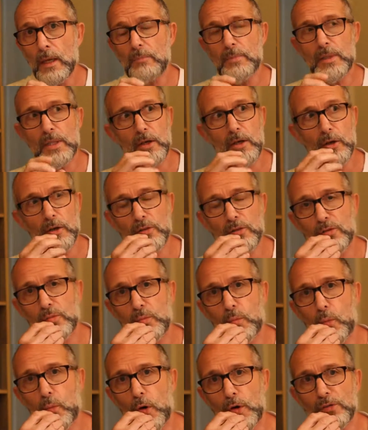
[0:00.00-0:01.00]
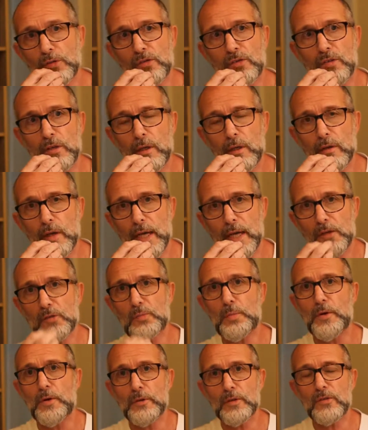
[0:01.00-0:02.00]
Because once you're
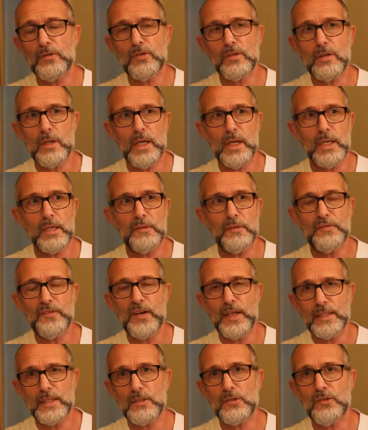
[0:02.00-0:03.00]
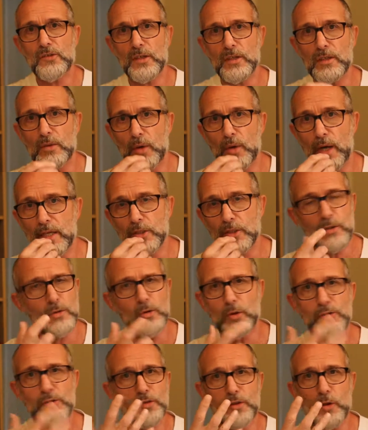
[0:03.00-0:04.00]
experienced in a fighting situation,
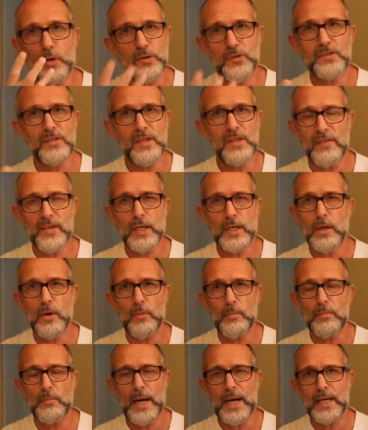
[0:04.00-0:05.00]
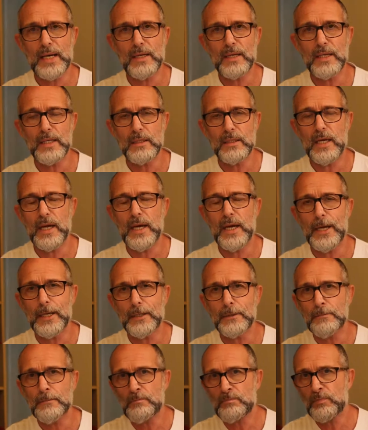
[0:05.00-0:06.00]
those thoughts never come back into your head.